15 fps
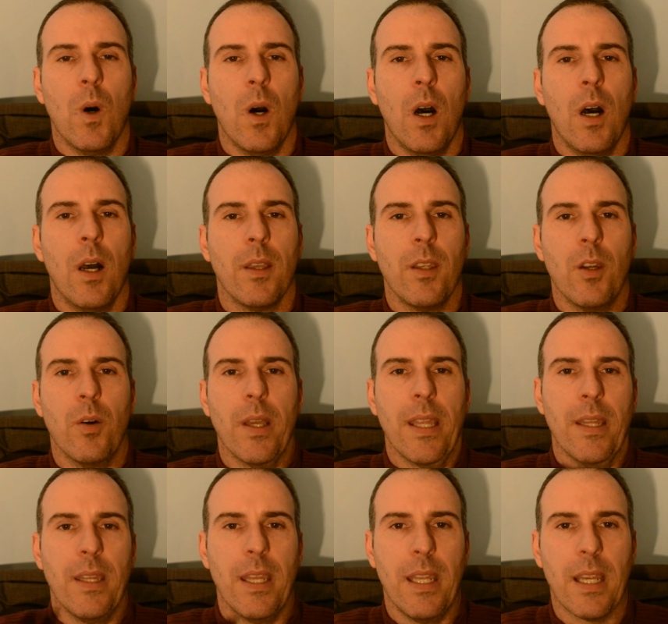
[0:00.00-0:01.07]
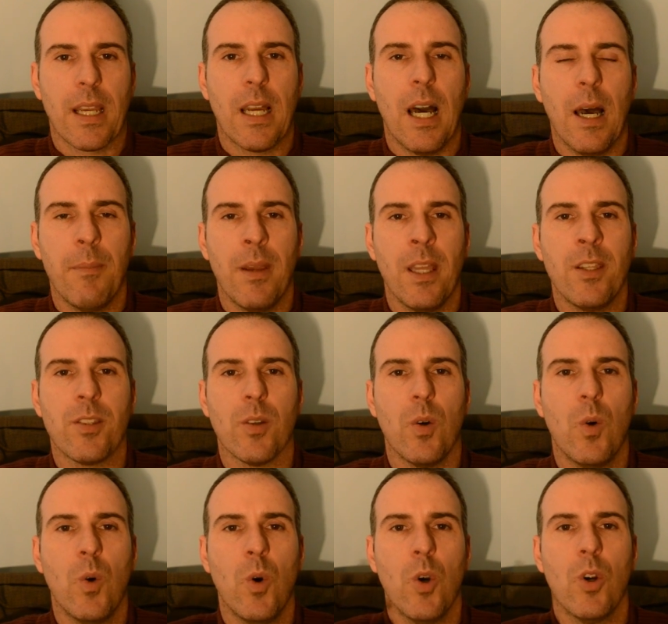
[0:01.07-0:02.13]
uh, you know, in, in a comment
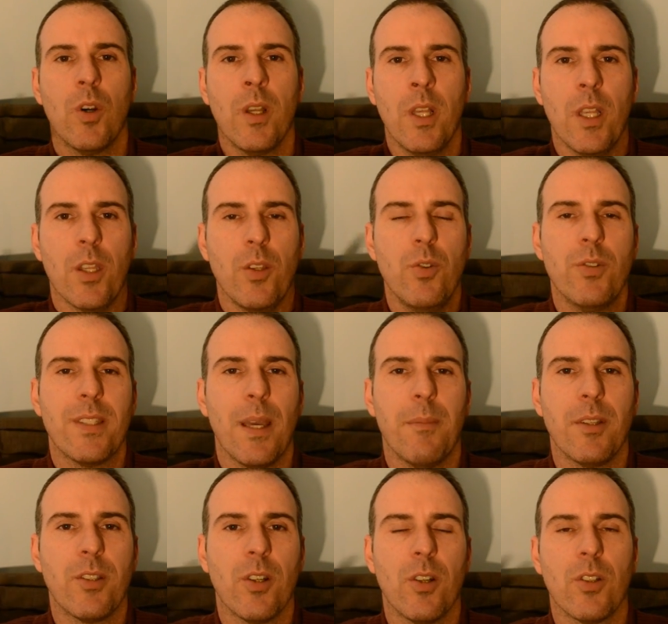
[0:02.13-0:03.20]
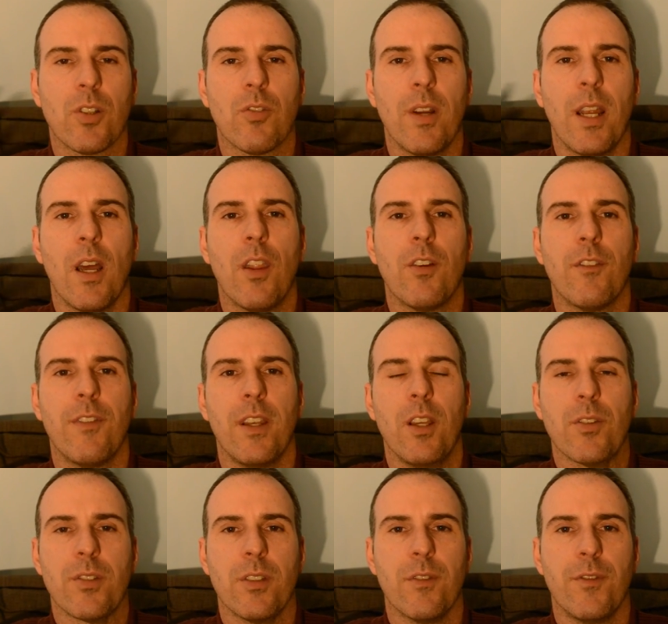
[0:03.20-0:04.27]
or use that material to create other
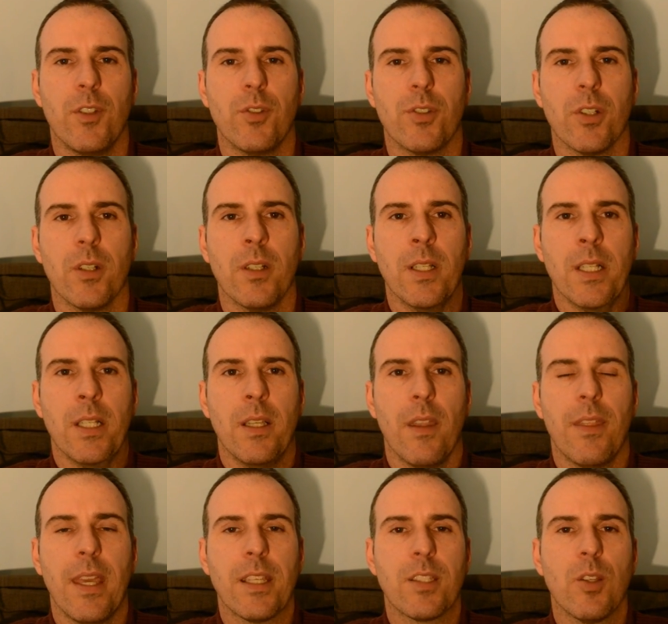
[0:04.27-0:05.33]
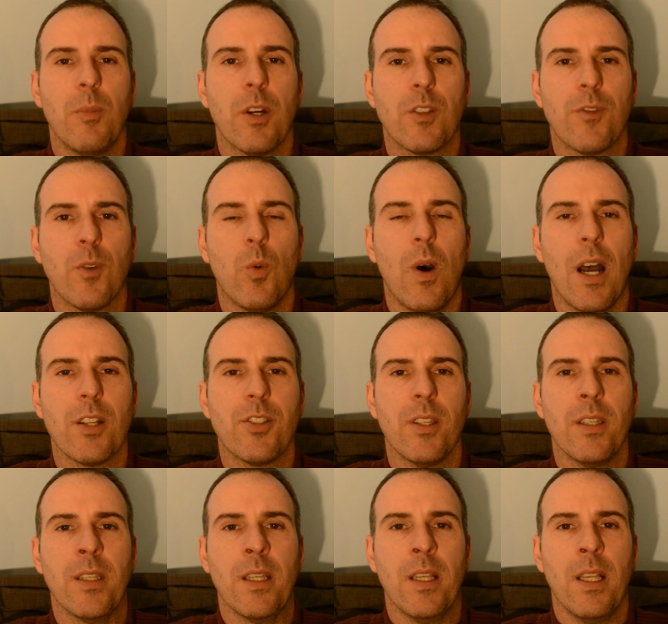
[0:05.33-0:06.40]
videos in the future. Thanks so much for
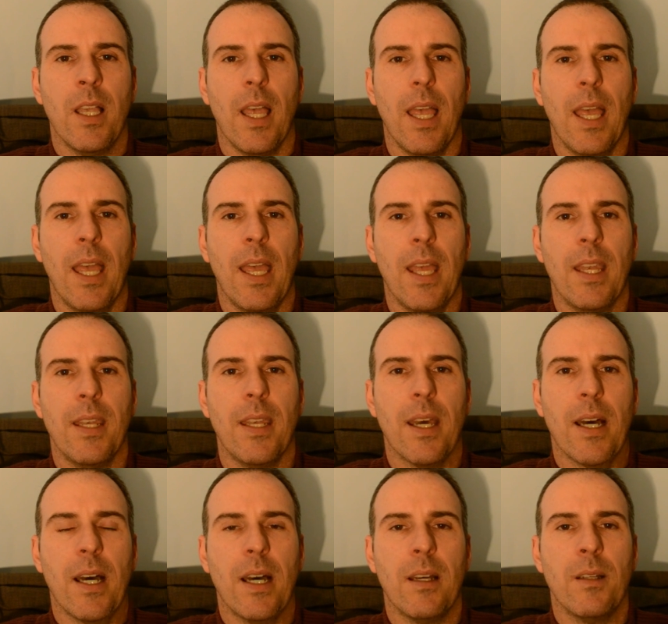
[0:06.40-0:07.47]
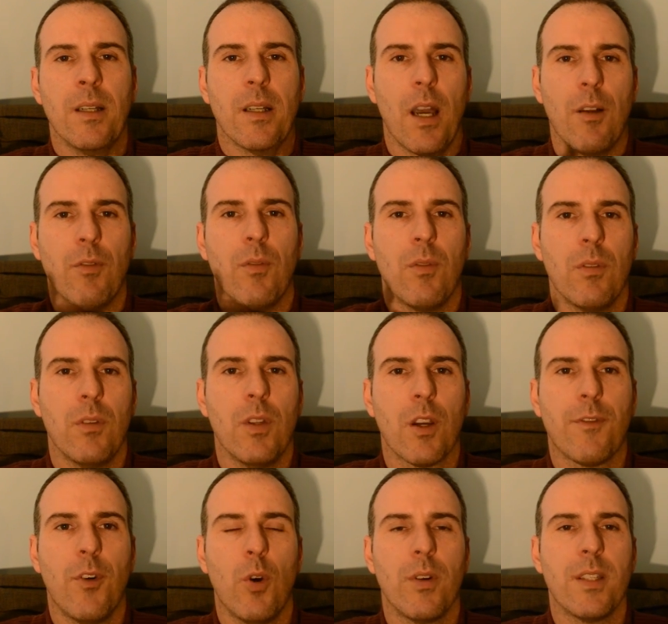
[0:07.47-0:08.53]
watching, and uh, I
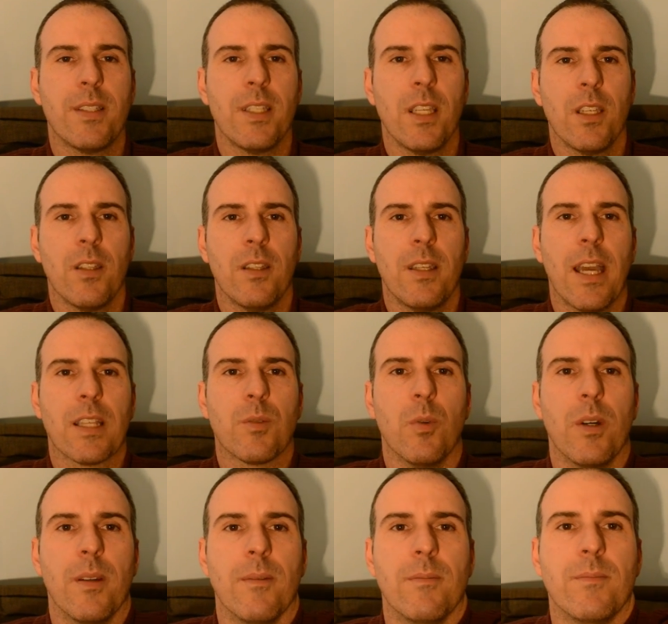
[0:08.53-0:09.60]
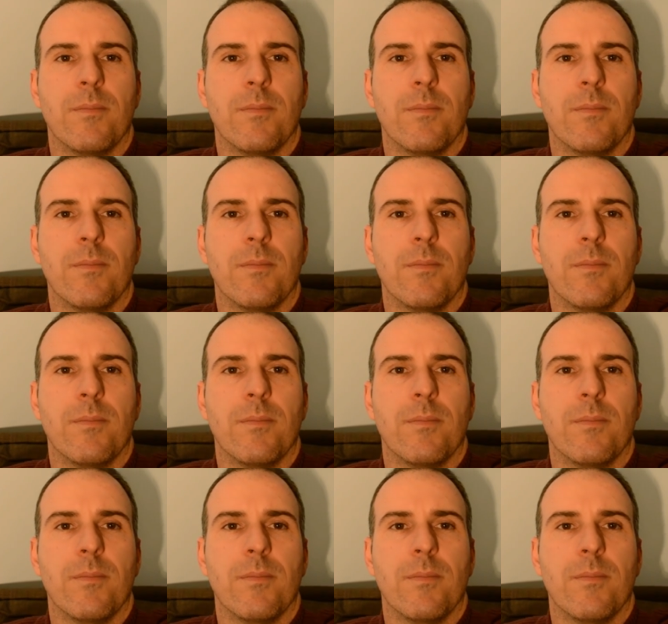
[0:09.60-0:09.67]
look forward to seeing you in the next one.